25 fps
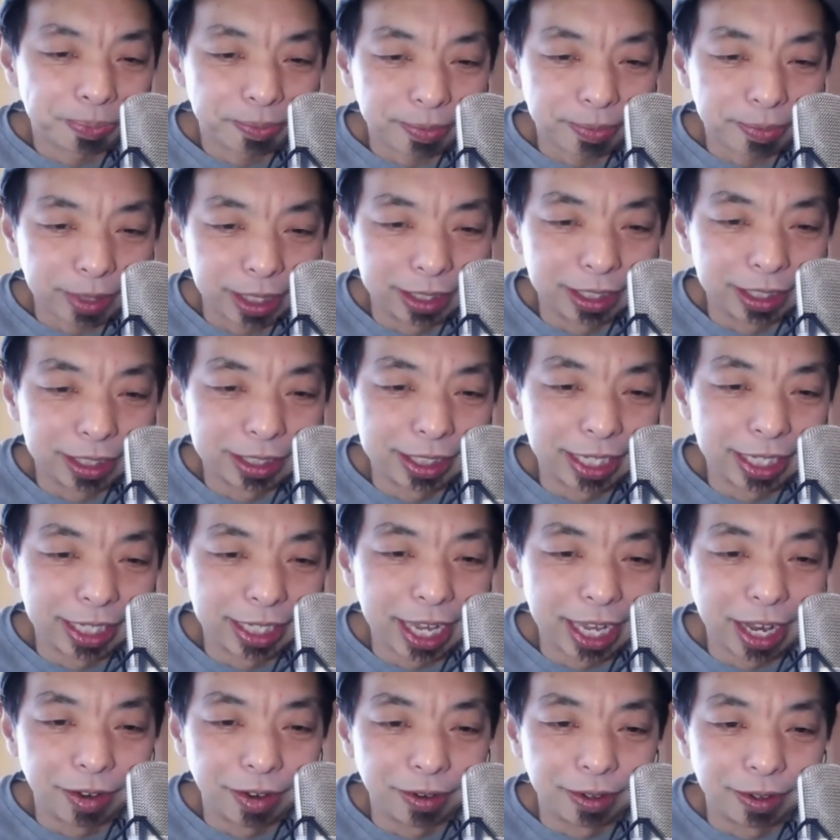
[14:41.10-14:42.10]
to see
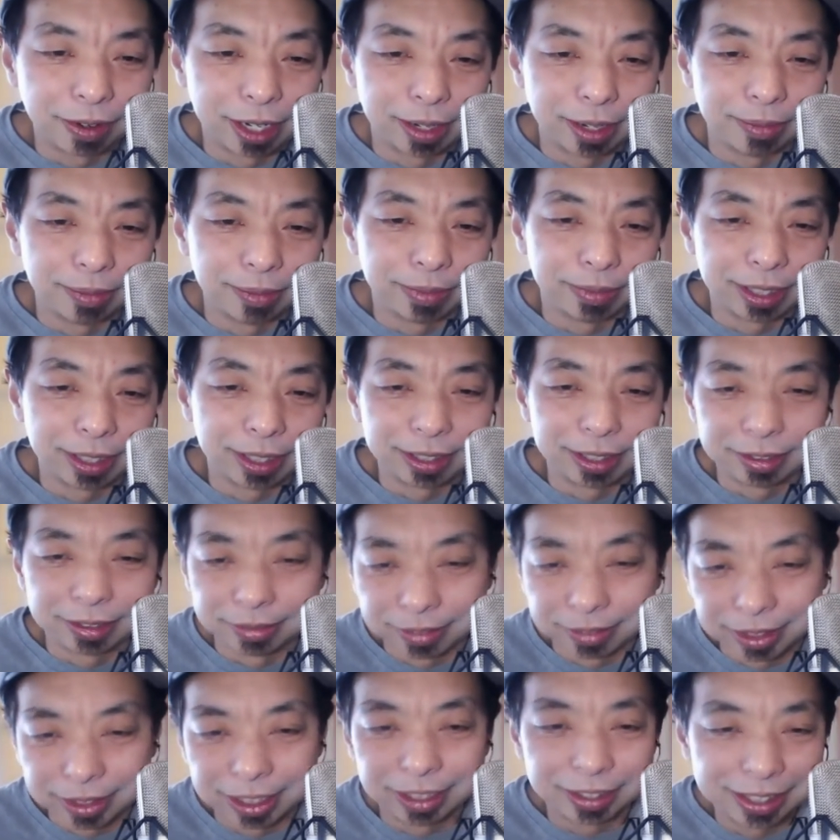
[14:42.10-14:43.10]
how um, and
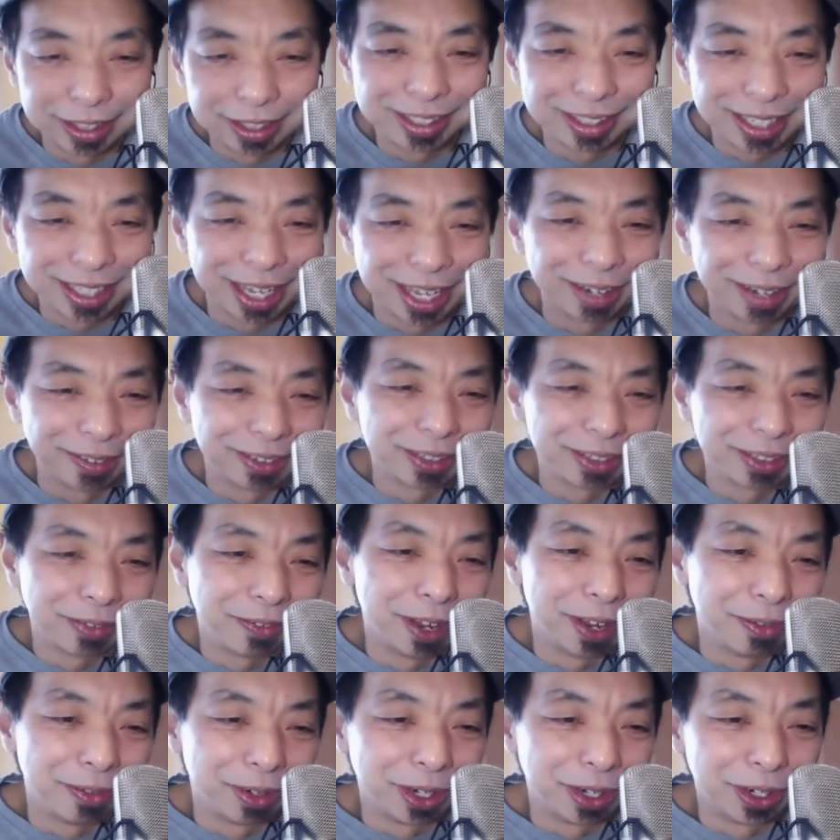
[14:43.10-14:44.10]
you know this is kind of a
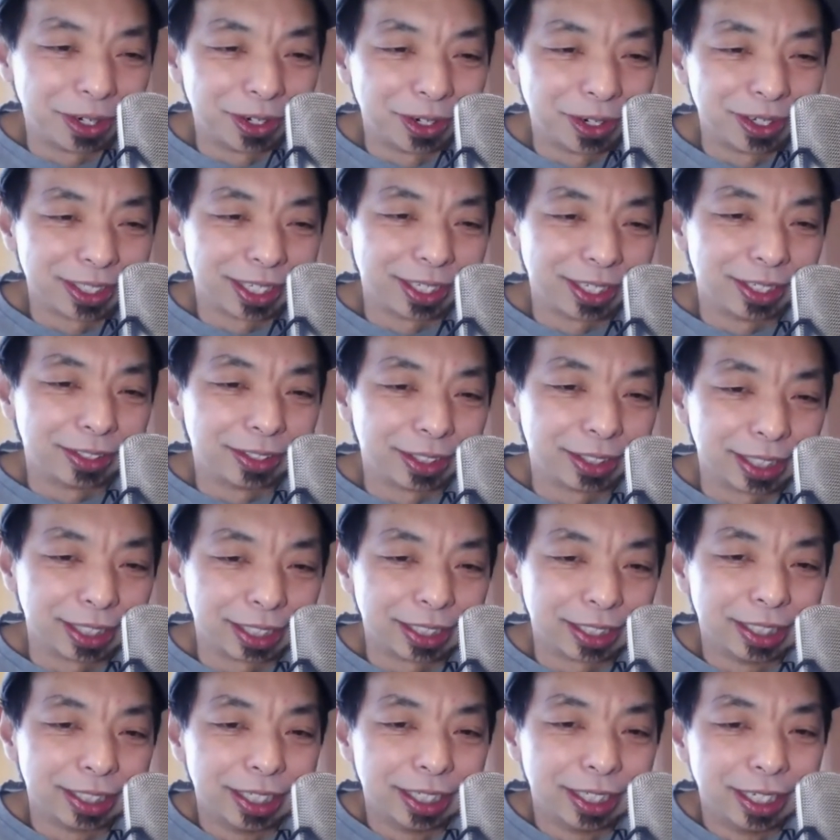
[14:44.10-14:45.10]
favorite of yours i know that
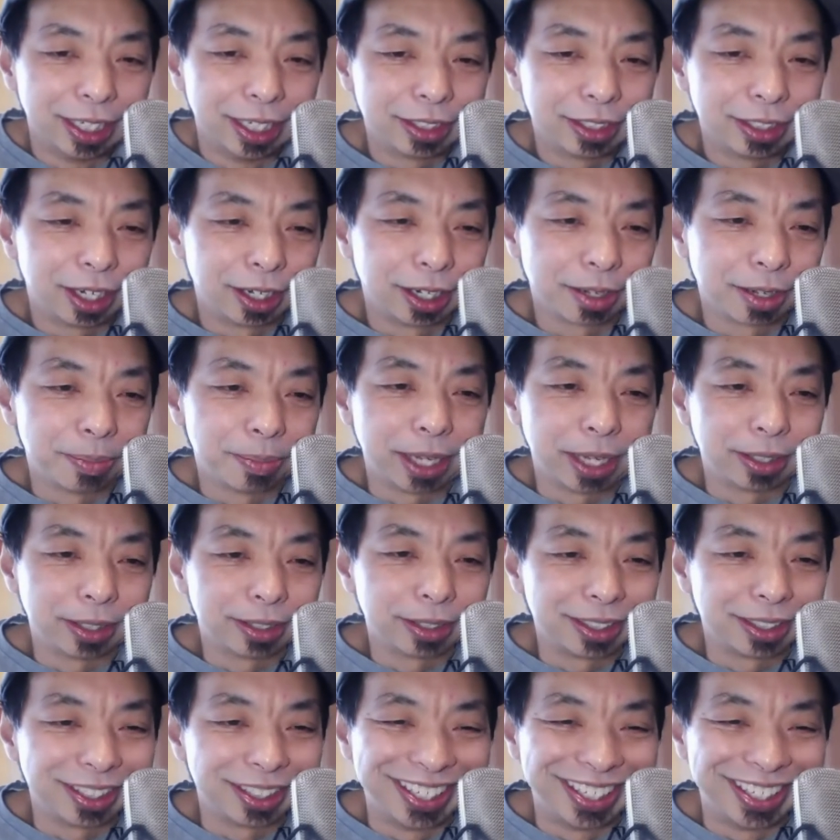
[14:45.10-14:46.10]
talk about
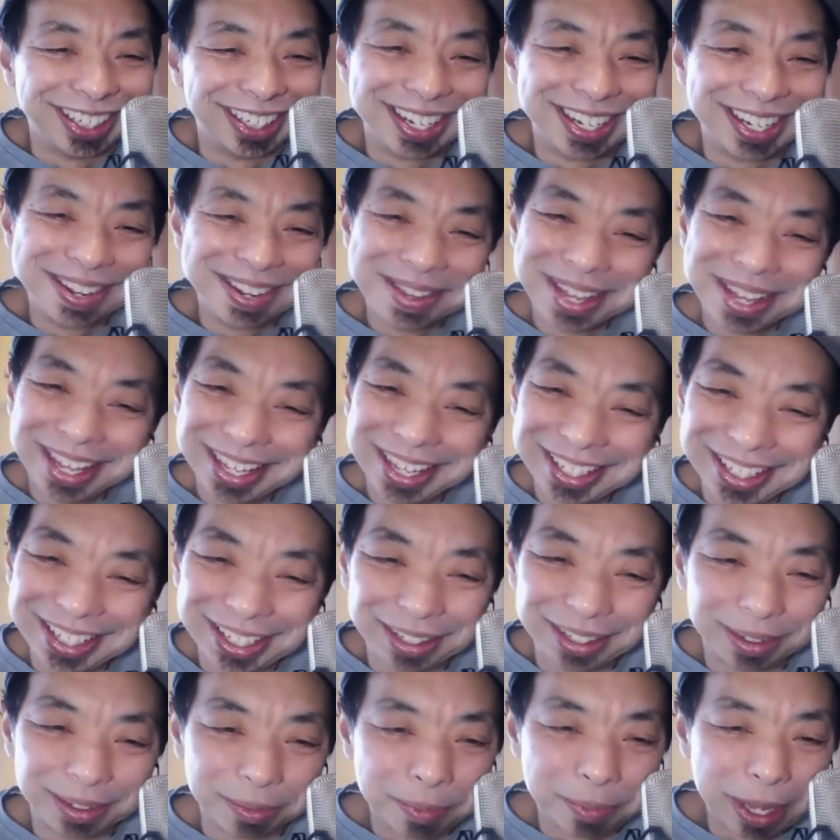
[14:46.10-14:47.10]
uh, you
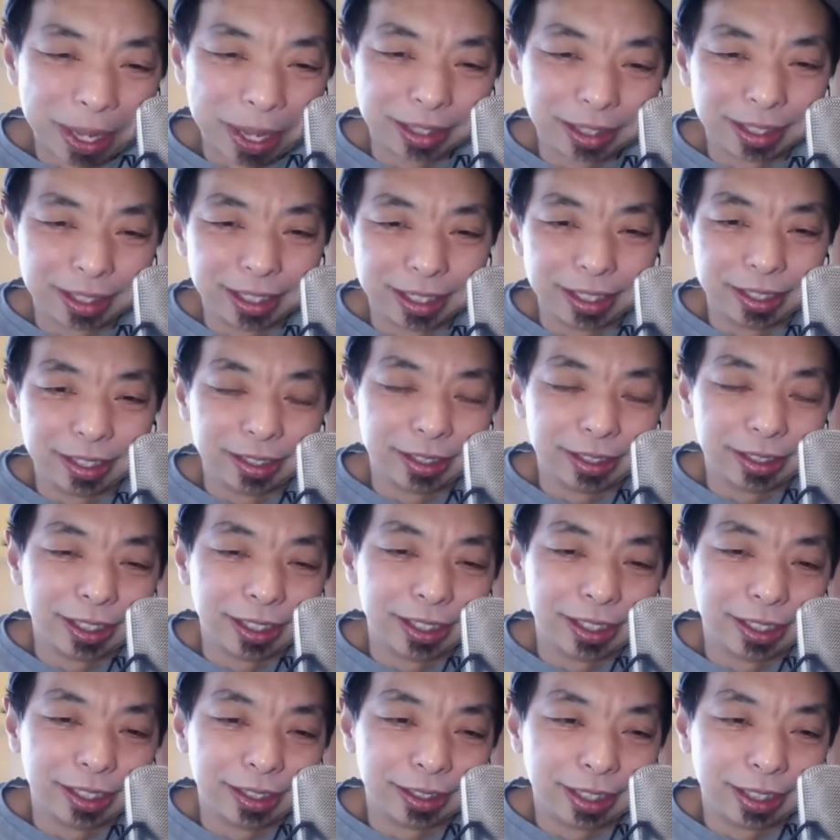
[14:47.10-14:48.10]
know about the,
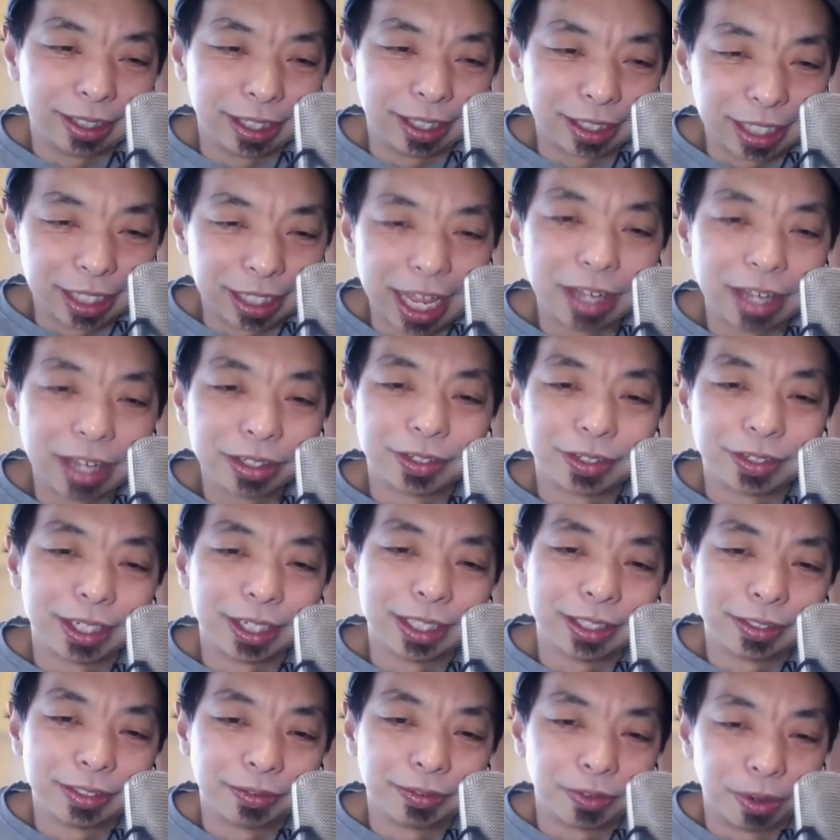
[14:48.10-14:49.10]
the the cloud
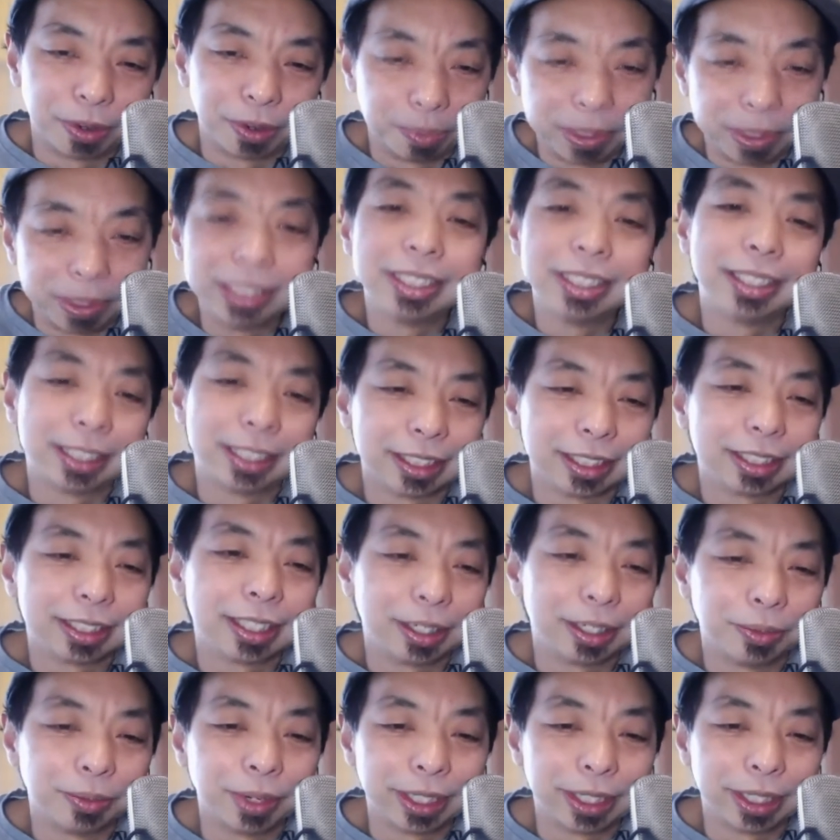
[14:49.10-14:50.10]
trends for businesses
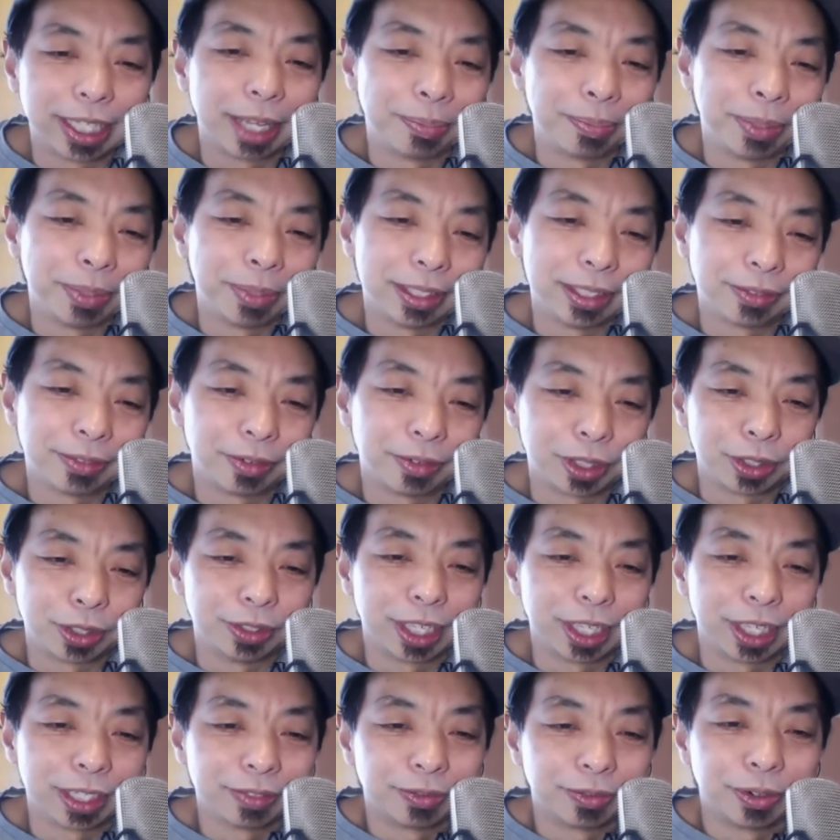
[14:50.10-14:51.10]
and what that means for
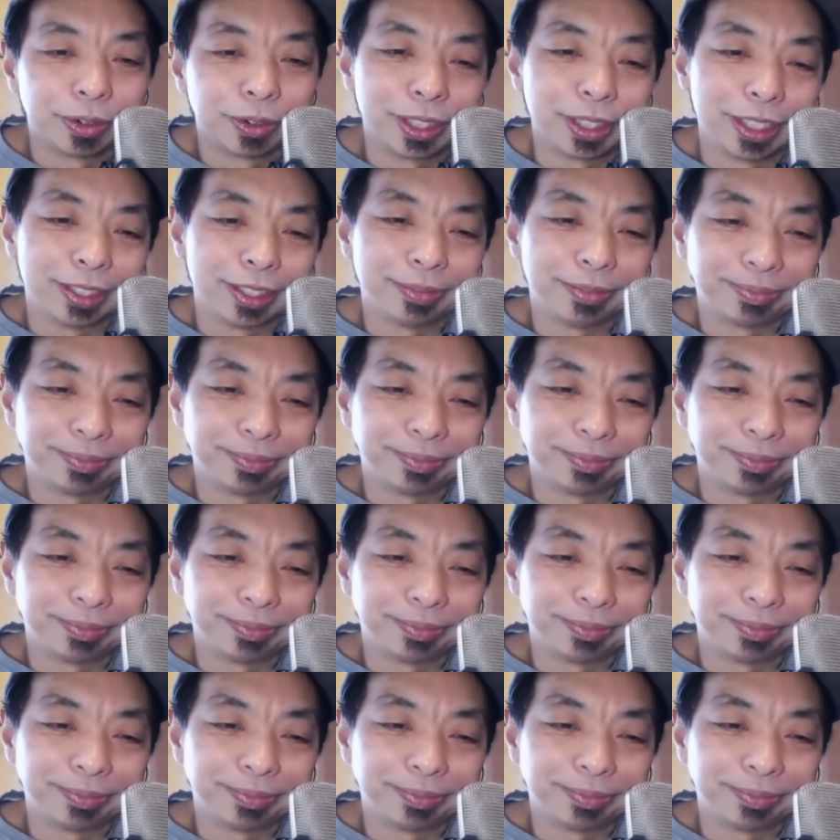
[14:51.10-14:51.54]
2014